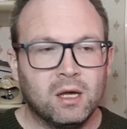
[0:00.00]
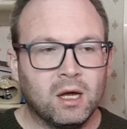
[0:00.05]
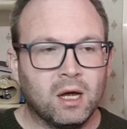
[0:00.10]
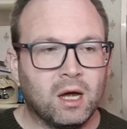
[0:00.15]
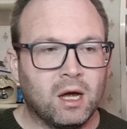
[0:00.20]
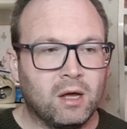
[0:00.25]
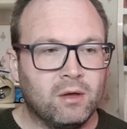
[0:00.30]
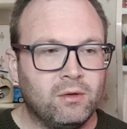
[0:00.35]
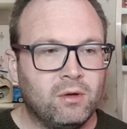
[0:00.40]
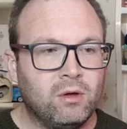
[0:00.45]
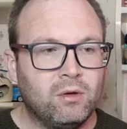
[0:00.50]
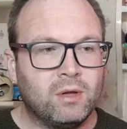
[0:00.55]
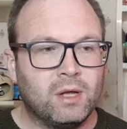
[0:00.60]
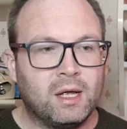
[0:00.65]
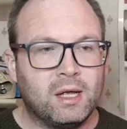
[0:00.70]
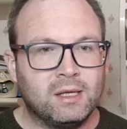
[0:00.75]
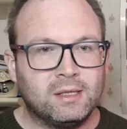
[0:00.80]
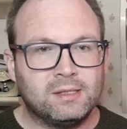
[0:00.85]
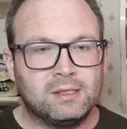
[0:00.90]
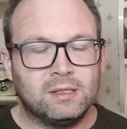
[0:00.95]
I knew
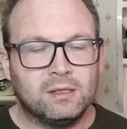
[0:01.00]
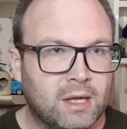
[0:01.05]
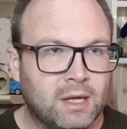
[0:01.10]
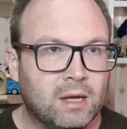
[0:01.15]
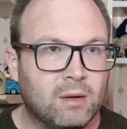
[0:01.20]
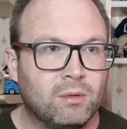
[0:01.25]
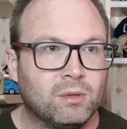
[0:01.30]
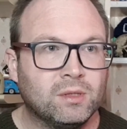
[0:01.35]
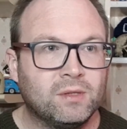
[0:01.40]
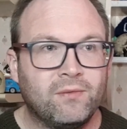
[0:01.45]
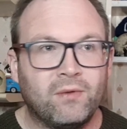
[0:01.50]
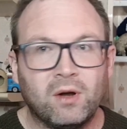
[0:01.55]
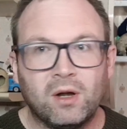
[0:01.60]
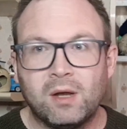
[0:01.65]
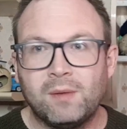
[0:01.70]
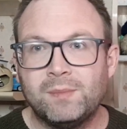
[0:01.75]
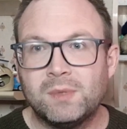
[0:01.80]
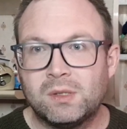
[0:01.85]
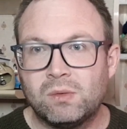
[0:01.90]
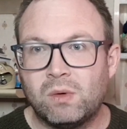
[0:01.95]
that there was
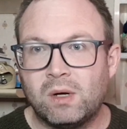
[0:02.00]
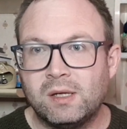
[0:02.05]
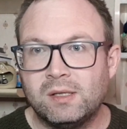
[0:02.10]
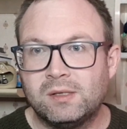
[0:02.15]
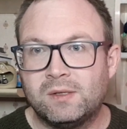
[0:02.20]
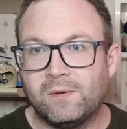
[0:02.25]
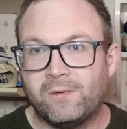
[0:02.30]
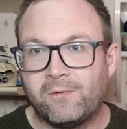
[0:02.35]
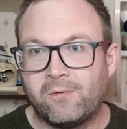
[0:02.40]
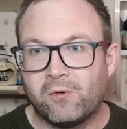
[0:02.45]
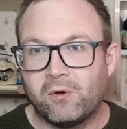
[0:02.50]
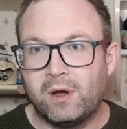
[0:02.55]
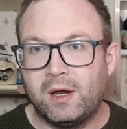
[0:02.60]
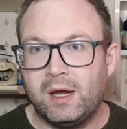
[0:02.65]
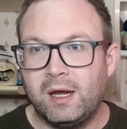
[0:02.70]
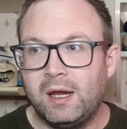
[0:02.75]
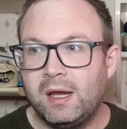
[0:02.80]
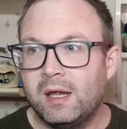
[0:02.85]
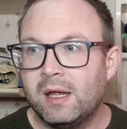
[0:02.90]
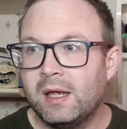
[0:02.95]
volumes 1 to
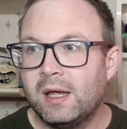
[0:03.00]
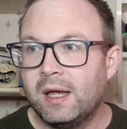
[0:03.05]
3,